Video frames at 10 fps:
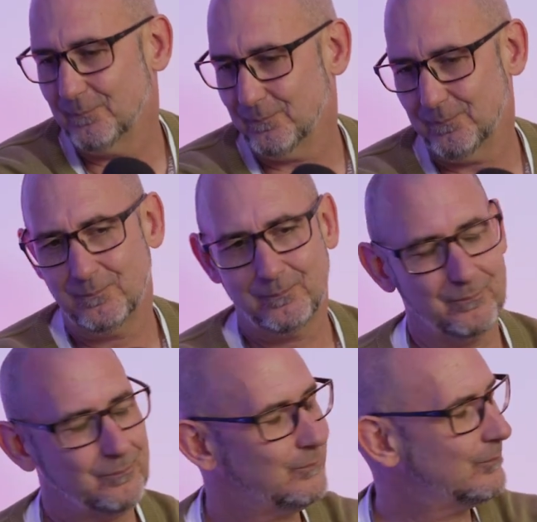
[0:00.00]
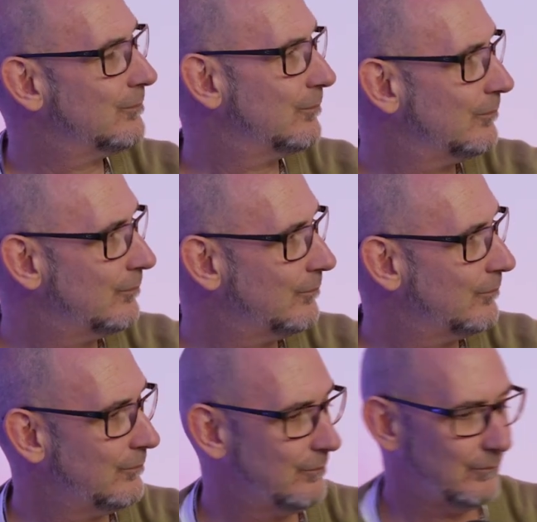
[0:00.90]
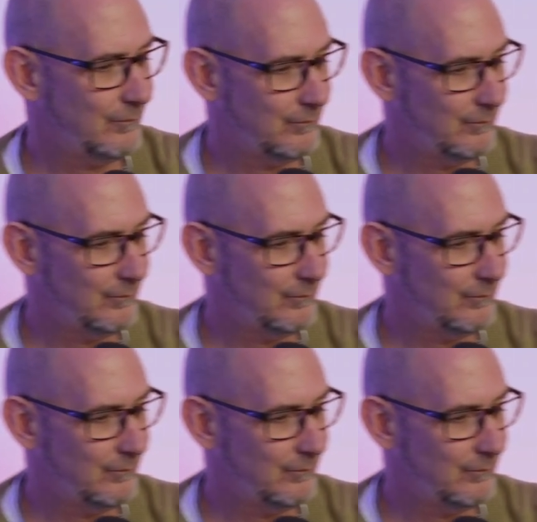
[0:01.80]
think when we speak to them as well, there's